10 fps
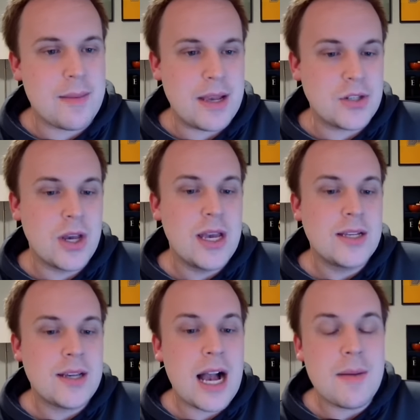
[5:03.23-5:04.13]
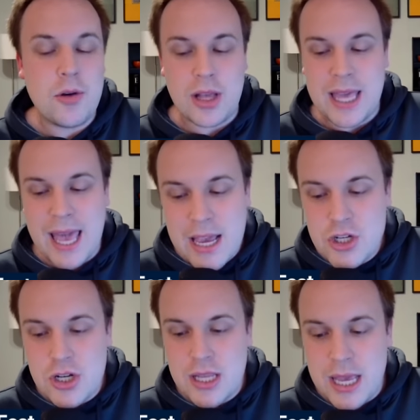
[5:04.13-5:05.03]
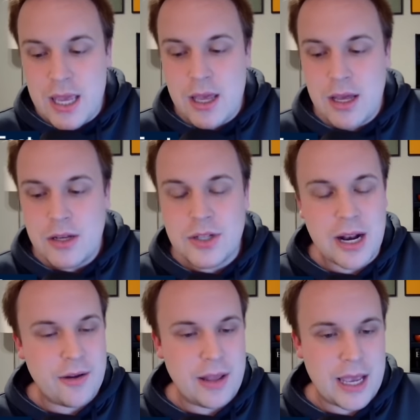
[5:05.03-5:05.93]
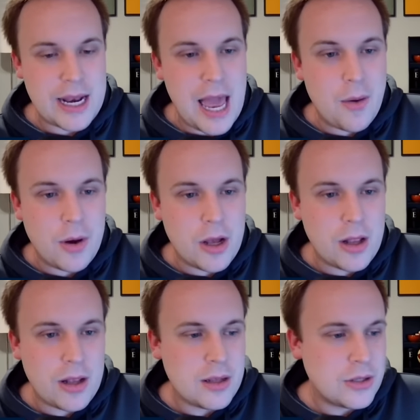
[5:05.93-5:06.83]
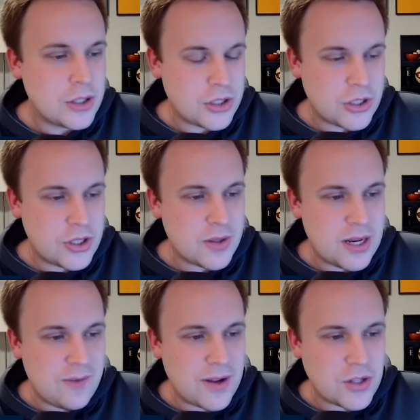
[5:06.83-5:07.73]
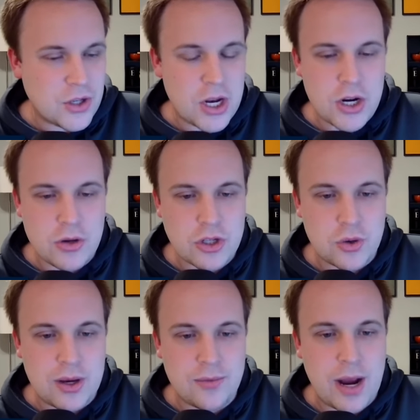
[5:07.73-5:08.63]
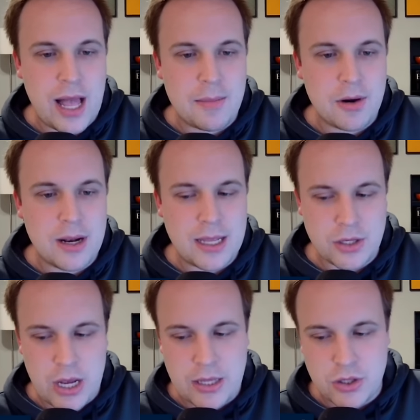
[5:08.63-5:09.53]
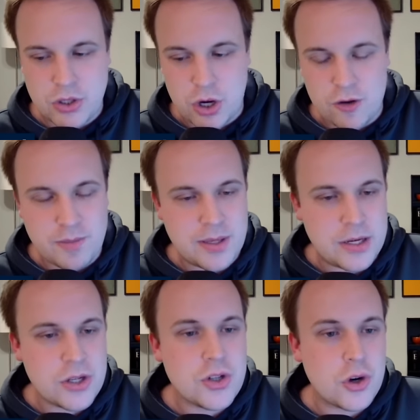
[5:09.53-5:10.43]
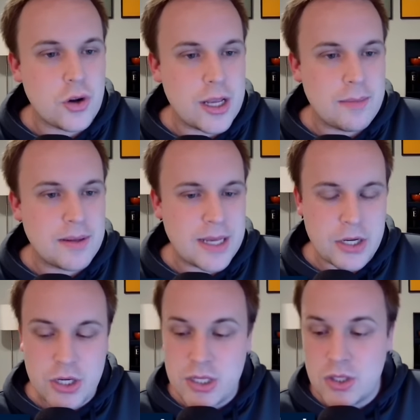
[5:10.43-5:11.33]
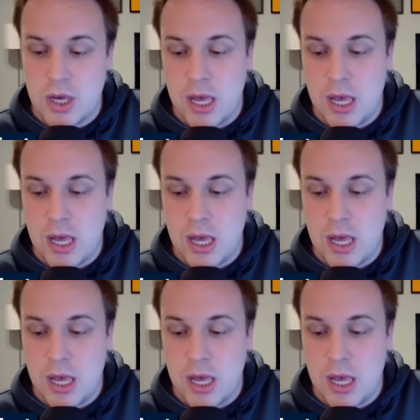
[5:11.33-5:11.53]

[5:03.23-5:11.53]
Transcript: is Siakam will occasionally set up like a not real just to see what the defense is going to do, screen for Haliburton at the start of possessions or early in possessions.